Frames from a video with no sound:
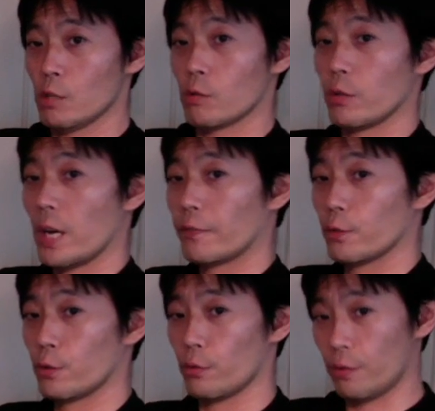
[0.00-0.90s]
so you have
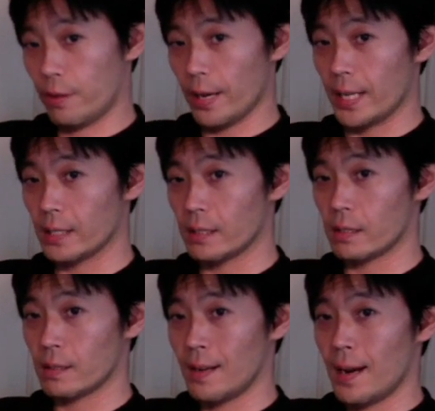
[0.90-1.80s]
to do
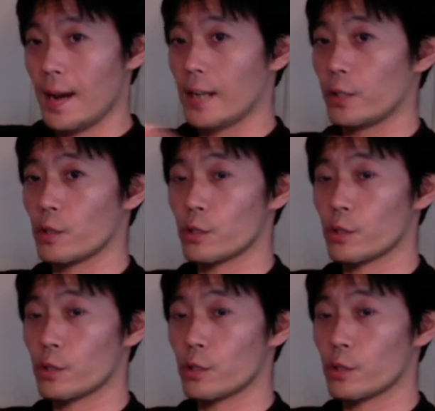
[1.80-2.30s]
this and your